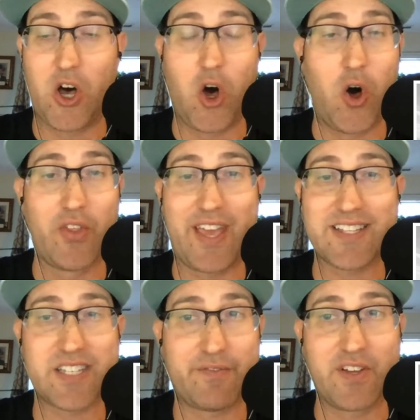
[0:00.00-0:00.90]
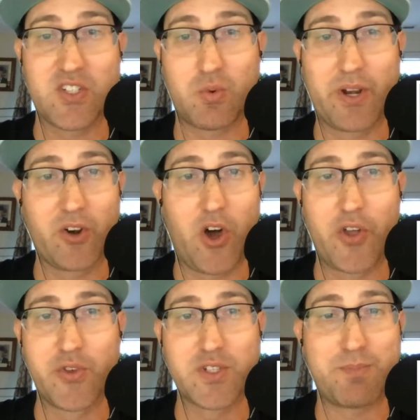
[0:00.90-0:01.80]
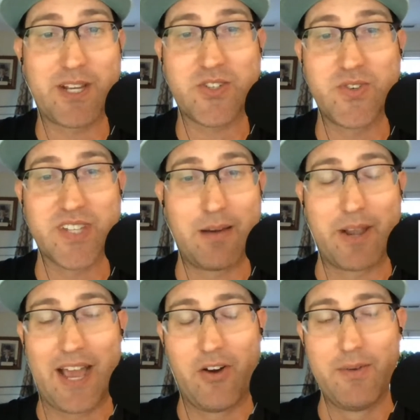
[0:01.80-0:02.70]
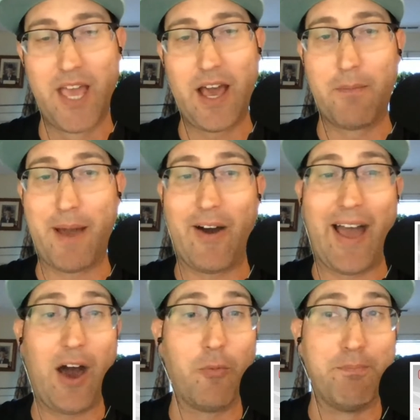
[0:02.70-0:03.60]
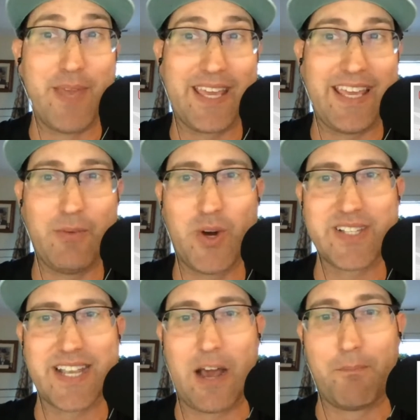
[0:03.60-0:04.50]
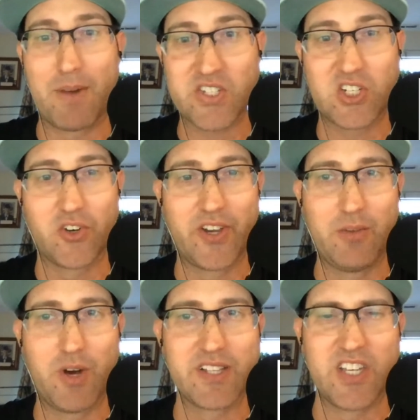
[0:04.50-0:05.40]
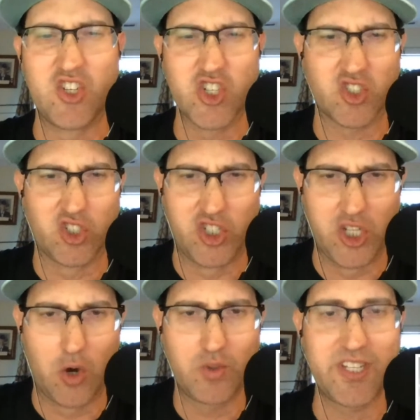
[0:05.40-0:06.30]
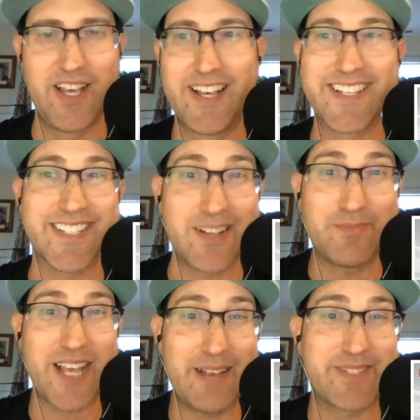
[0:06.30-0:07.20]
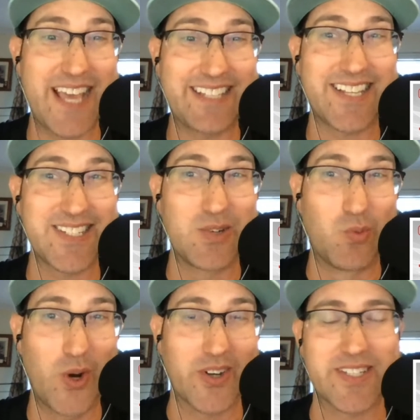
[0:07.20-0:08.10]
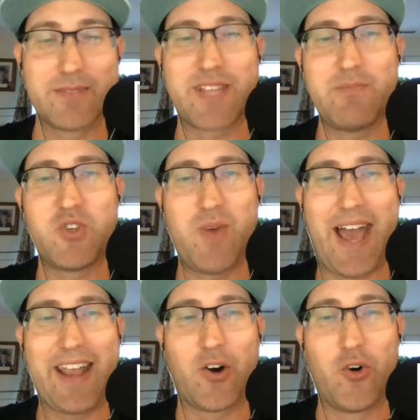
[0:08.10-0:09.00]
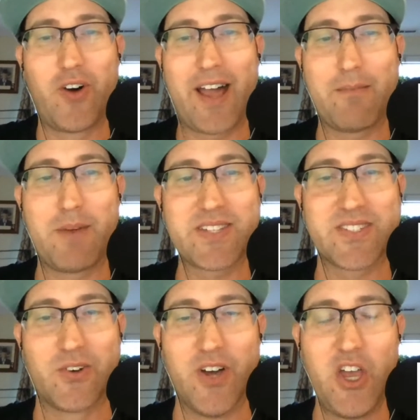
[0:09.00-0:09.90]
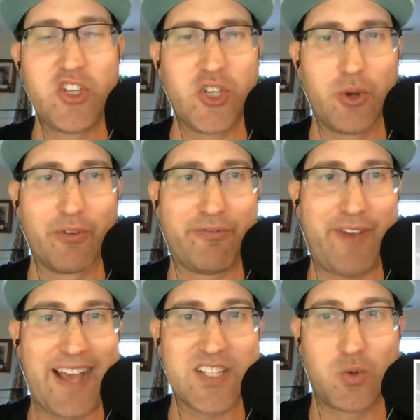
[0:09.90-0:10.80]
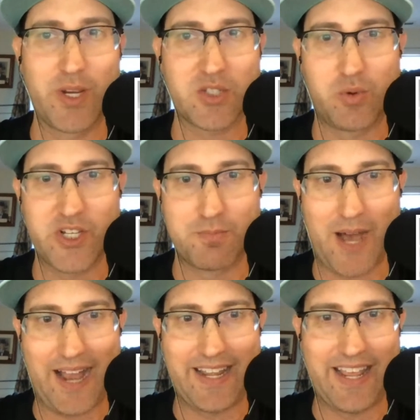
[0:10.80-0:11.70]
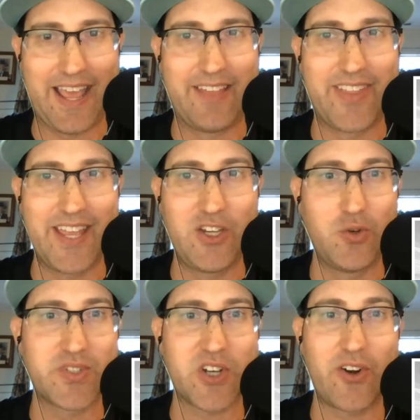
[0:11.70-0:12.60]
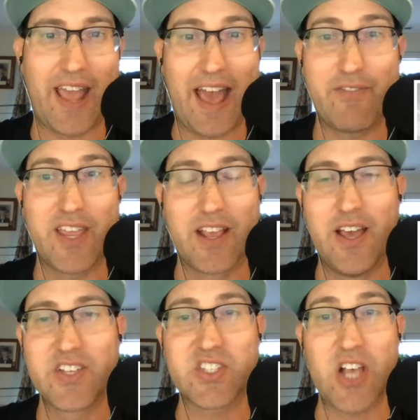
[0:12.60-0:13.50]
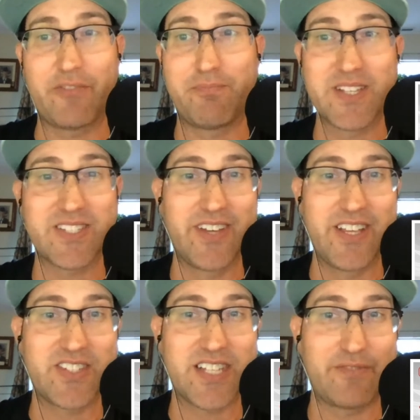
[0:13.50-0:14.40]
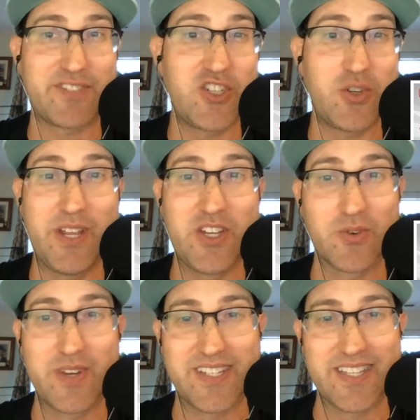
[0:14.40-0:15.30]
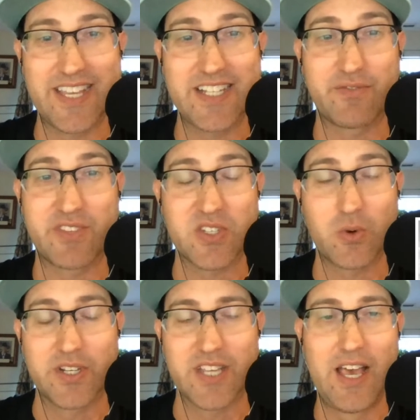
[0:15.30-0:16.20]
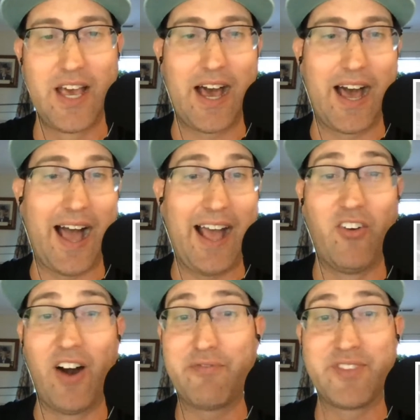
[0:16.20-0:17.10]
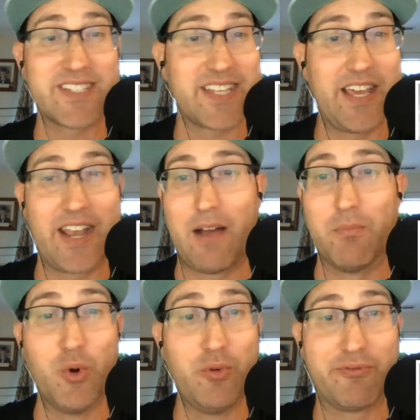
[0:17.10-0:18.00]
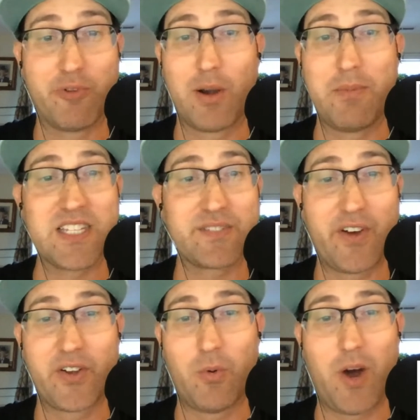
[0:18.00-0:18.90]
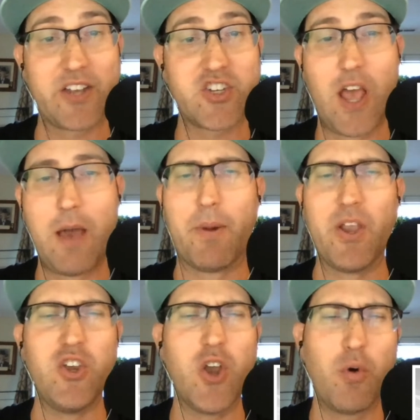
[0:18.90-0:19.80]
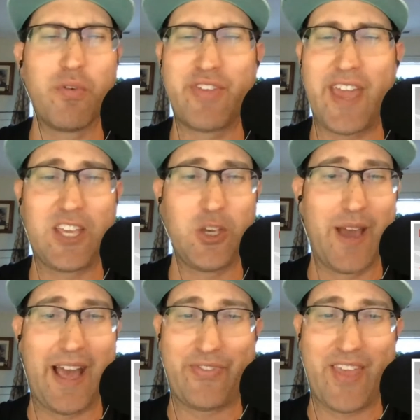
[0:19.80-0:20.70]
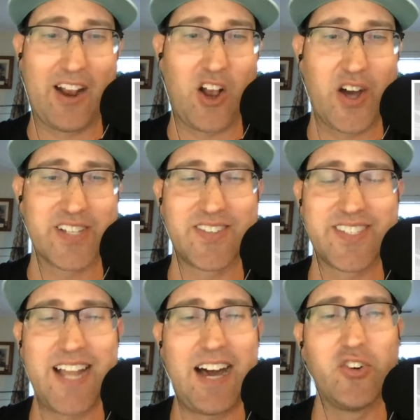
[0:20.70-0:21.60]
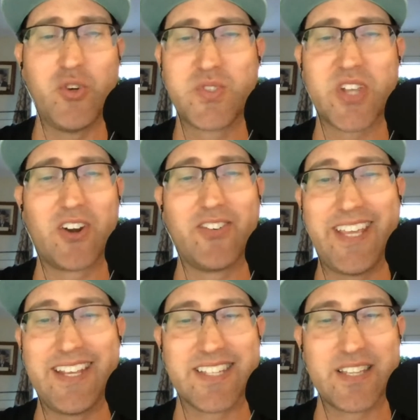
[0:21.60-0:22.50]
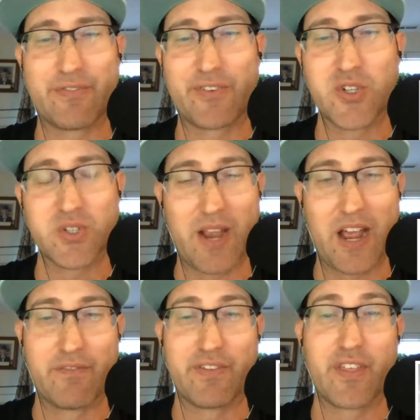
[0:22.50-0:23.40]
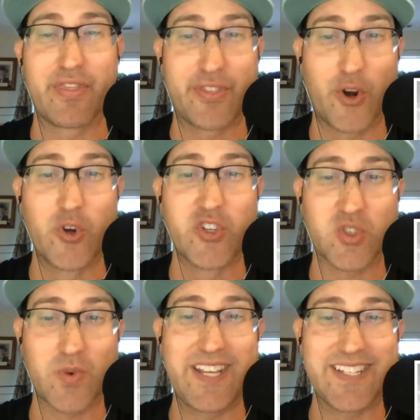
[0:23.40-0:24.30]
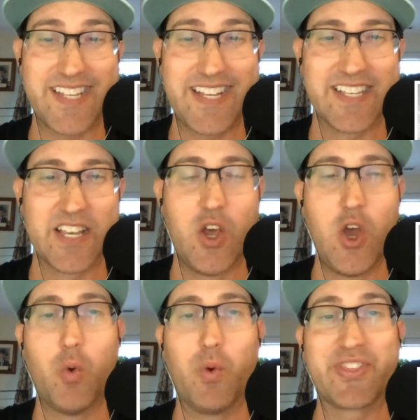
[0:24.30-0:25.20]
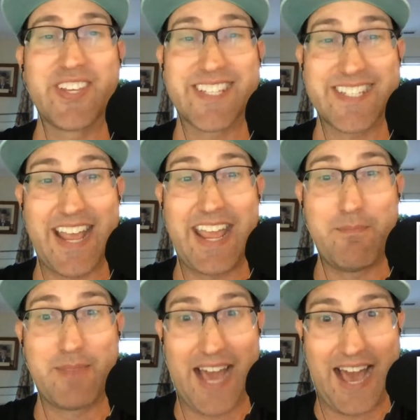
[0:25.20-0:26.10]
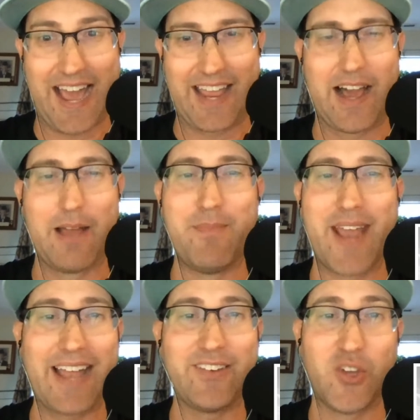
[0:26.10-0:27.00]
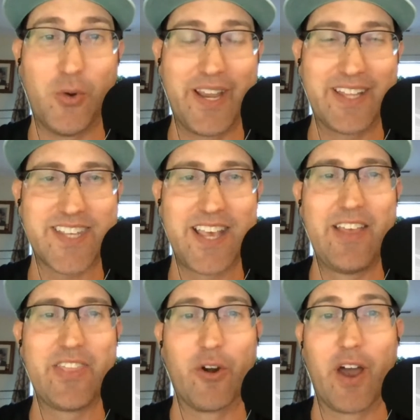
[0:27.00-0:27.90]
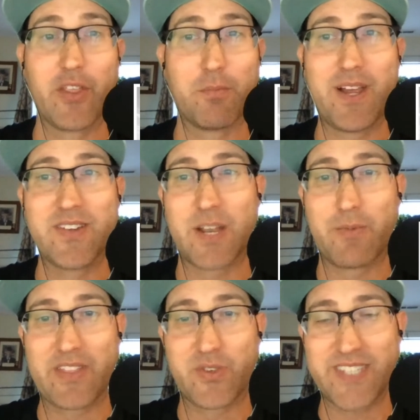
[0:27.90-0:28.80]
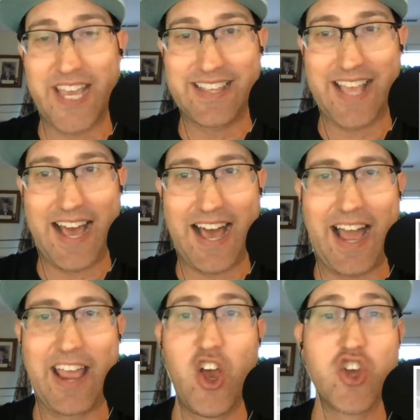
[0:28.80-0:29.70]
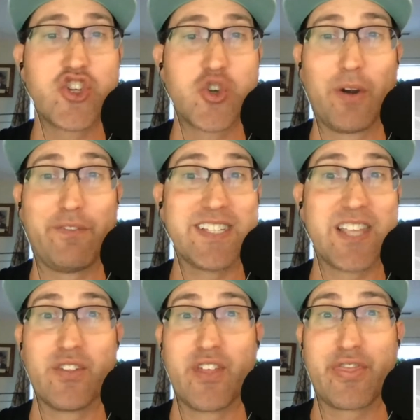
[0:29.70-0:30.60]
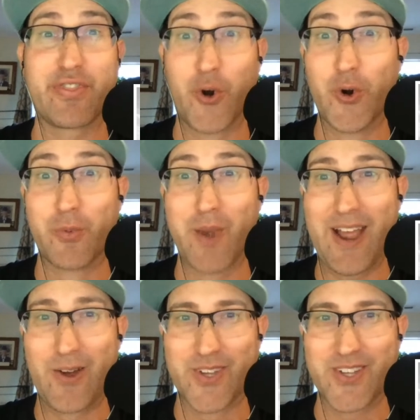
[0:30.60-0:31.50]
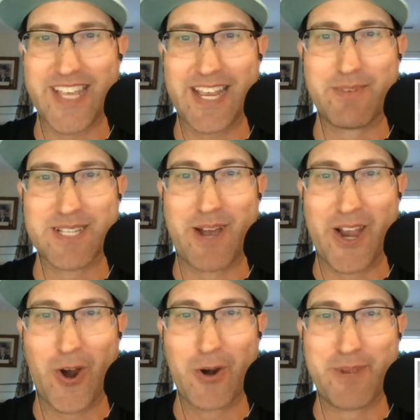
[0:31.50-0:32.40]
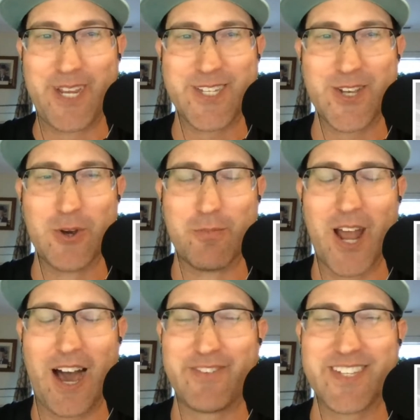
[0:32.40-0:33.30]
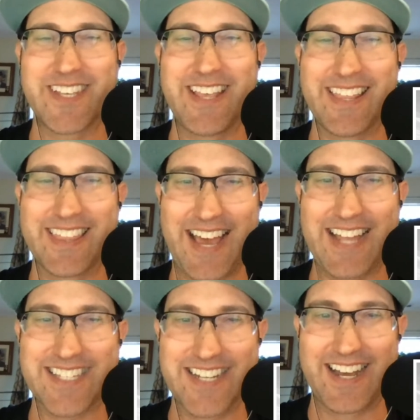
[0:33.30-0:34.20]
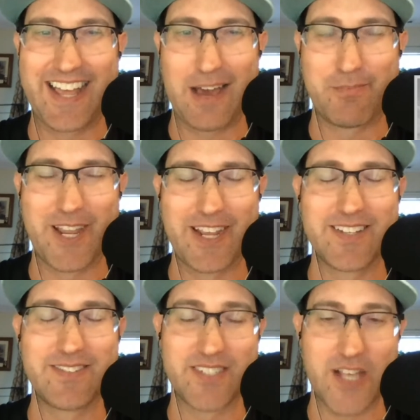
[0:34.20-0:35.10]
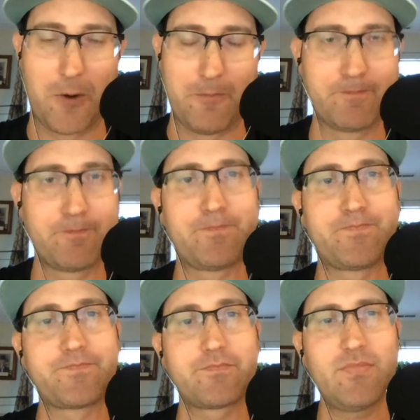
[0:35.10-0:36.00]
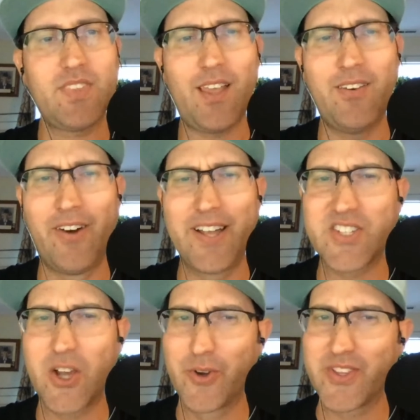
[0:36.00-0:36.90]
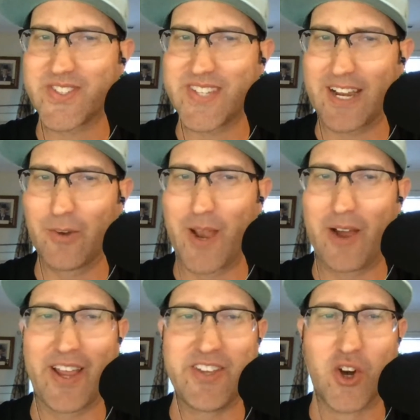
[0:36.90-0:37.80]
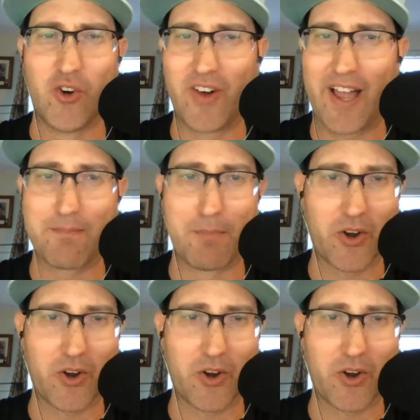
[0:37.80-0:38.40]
all that stuff on Twitter, all those pictures coming out about how big he was and how muscular he was, and he just looked yoked. Sometimes that doesn't work. Sometimes you add a whole lot of muscle to your fast, quick twitch body, and then you start having soft muscle and soft tissue injuries and things of the sort. I love this kid. I'm rooting for him. He's fun to watch, but no thank you at that cost. Let's not lose our leagues in the first round for the third straight season with the same guy. I'm not doing it. There are other players I'd rather take that high. Sure, if he's there in the third round, I'll take him as my RB2, but obviously that's not happening. So let's go to the second round. I don't like Mark